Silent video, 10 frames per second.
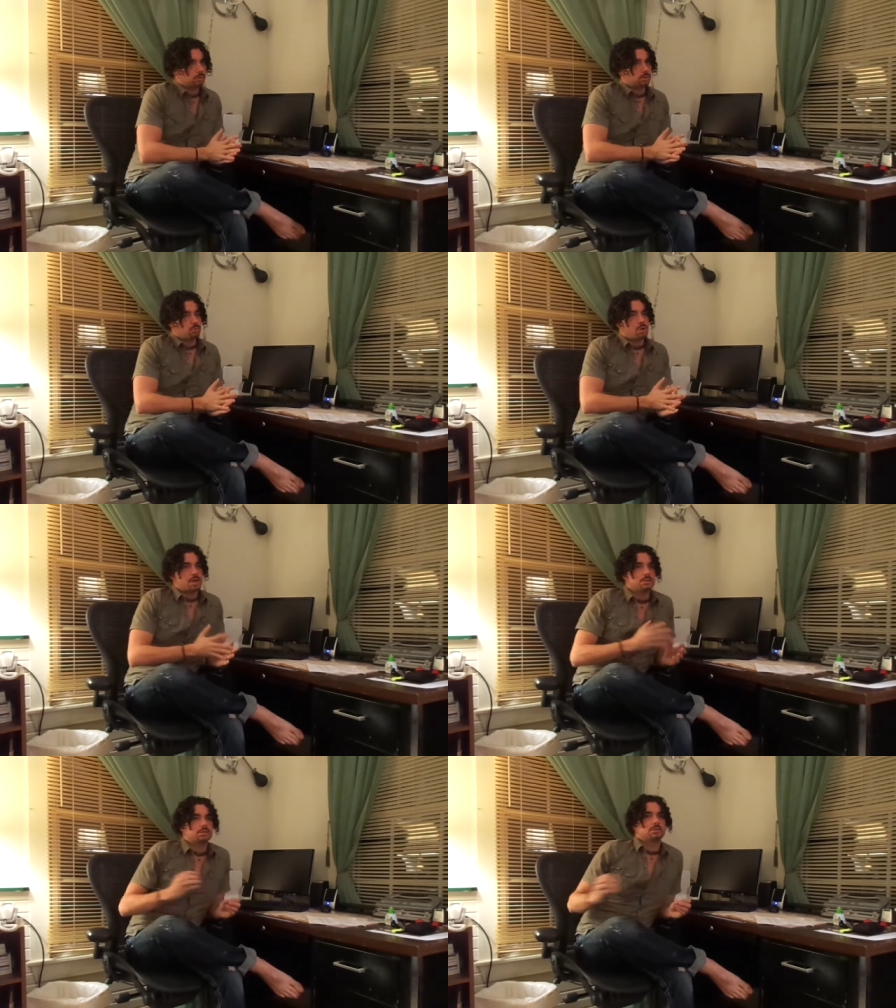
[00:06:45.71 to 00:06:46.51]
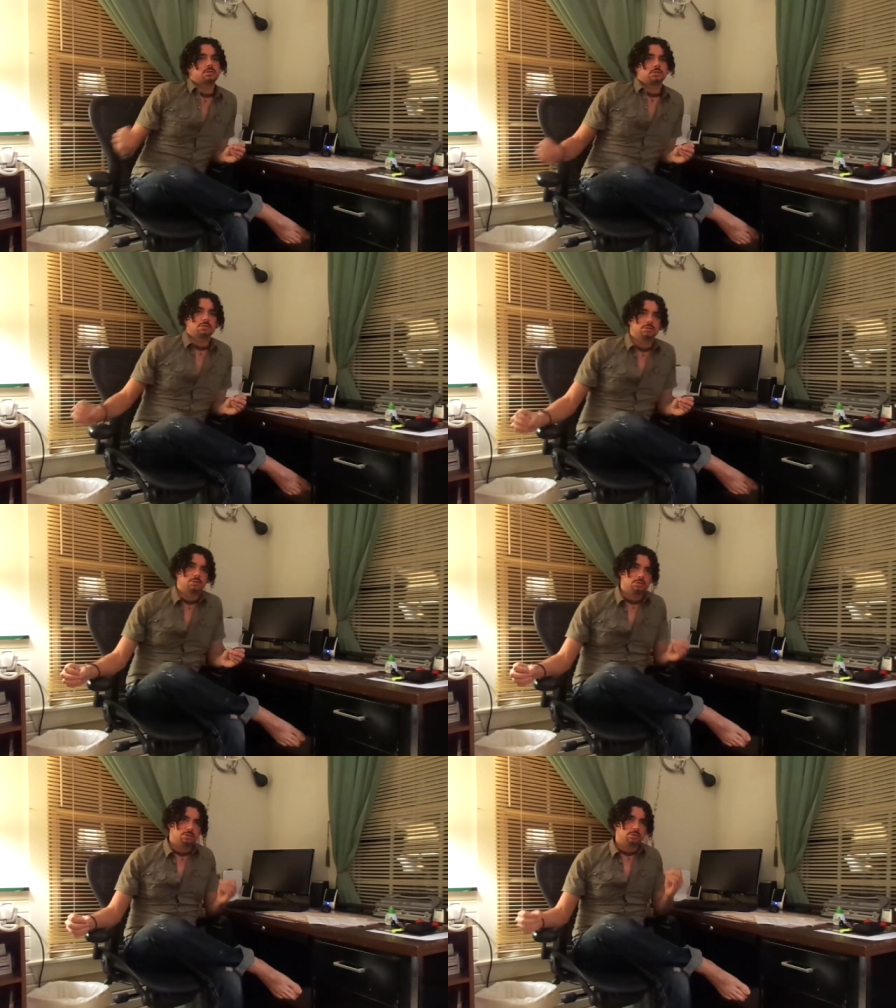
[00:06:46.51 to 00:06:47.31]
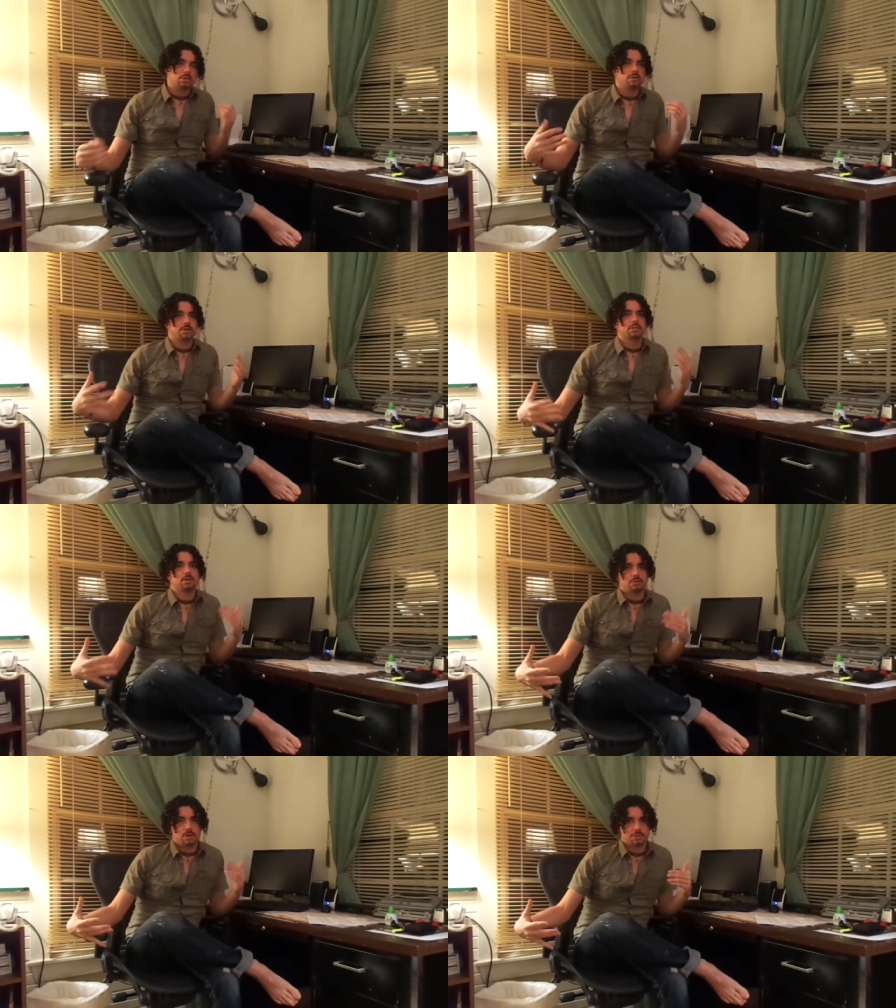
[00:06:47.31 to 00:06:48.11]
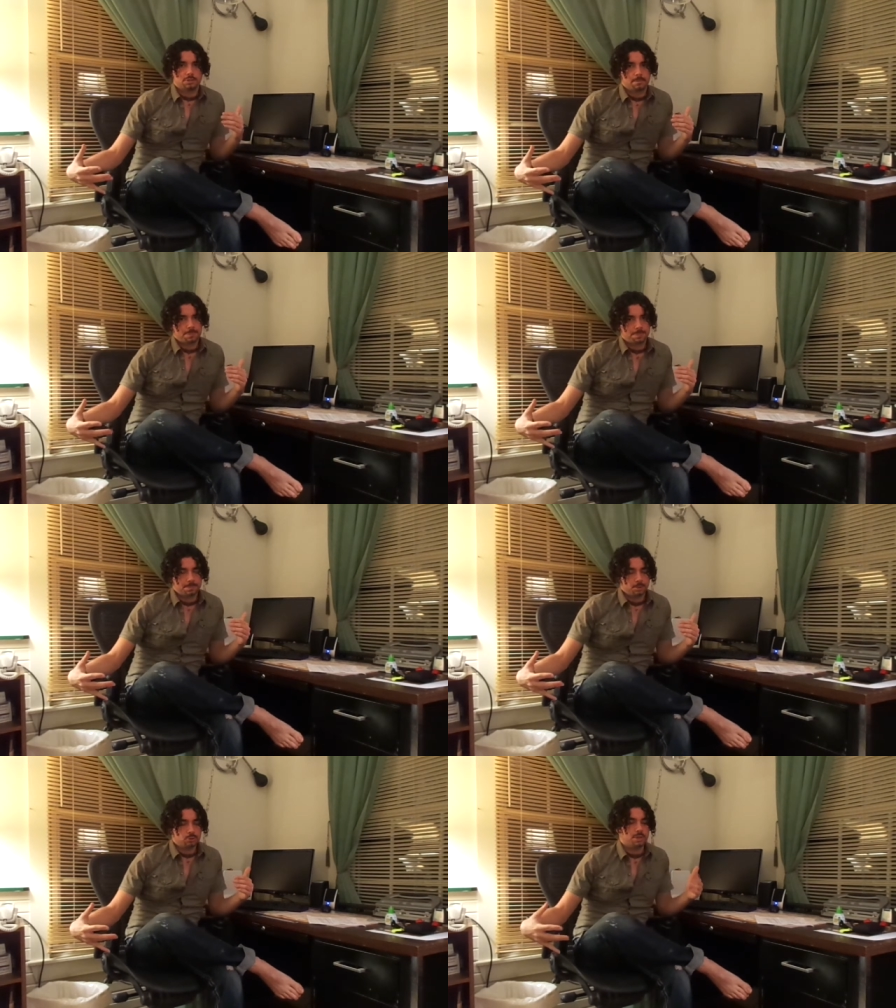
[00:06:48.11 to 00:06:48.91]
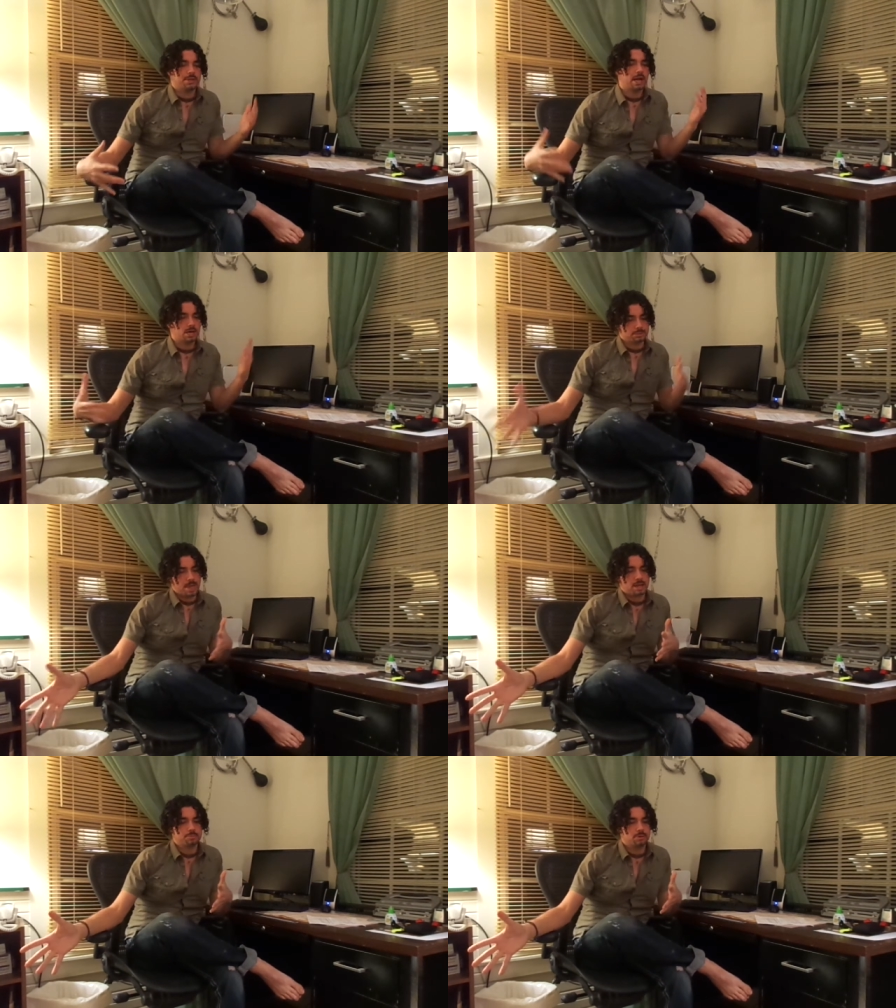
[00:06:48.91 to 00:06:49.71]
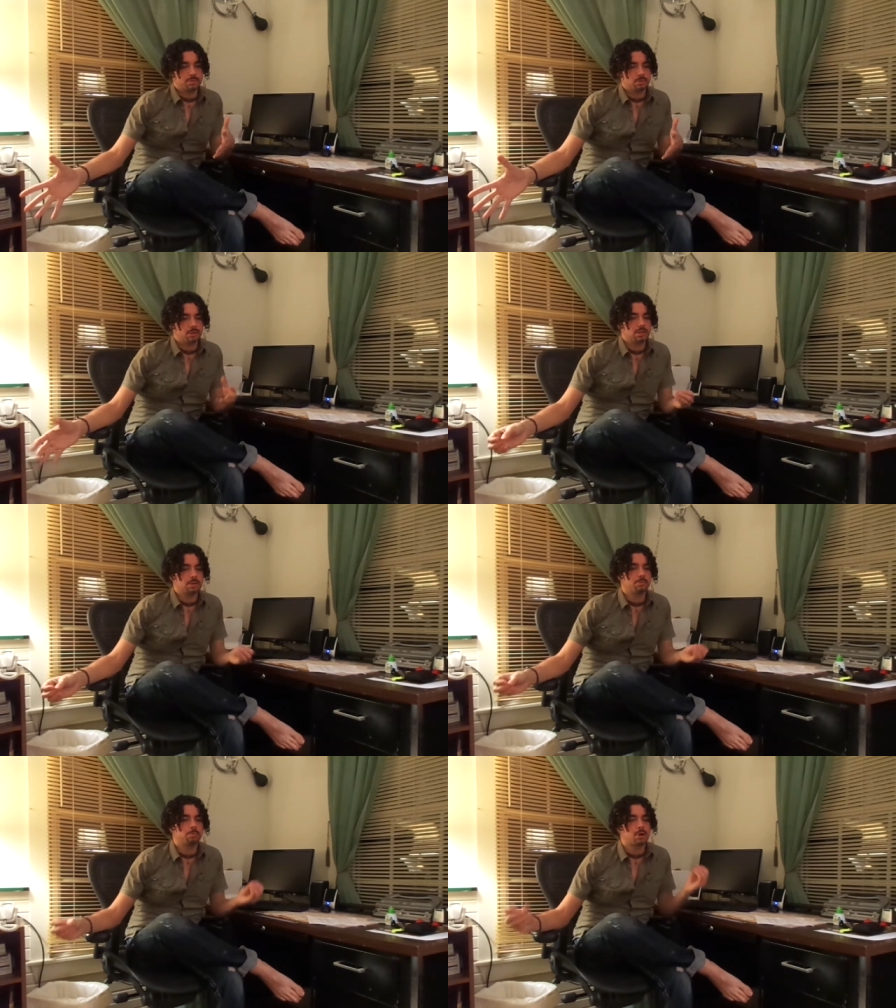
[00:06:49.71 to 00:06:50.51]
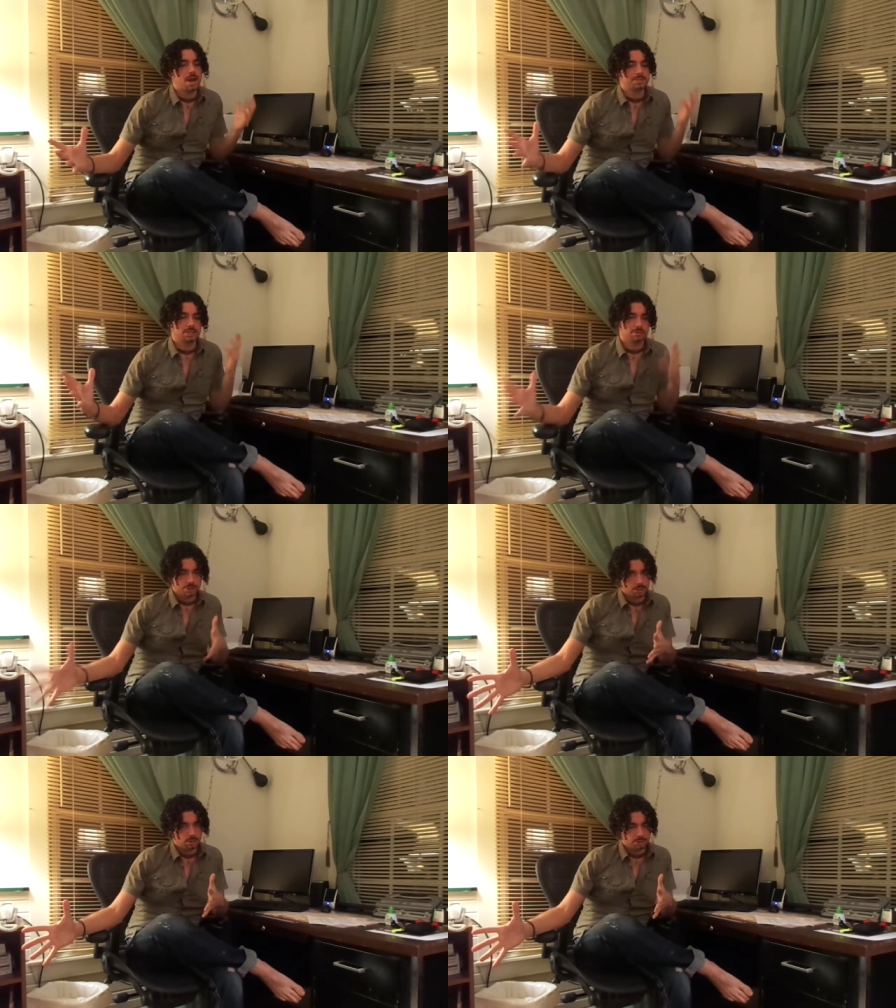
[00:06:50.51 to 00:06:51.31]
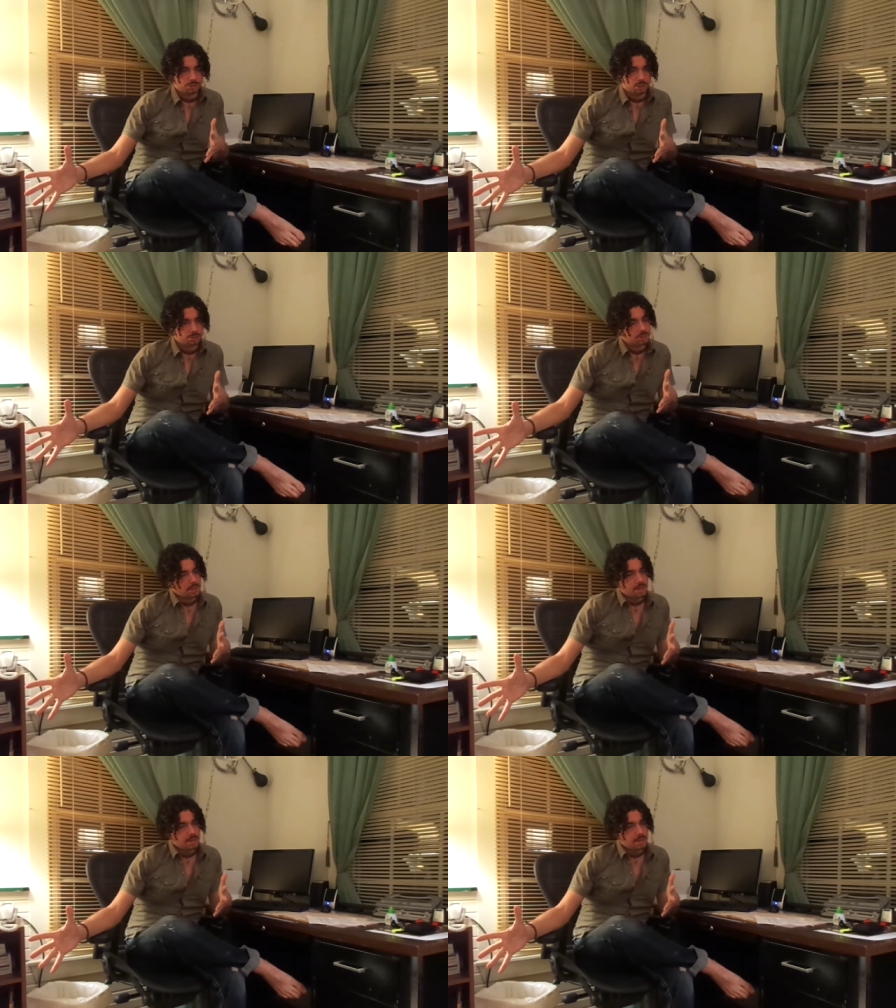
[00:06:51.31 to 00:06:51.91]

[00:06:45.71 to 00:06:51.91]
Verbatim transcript: one significant difference between the charismatic movement within the Protestant Evangelical Church